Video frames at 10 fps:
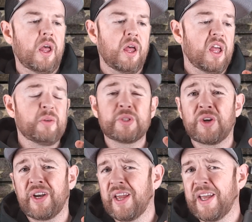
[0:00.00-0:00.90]
It was
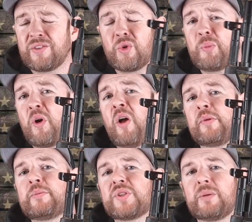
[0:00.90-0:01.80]
great. I had no problems.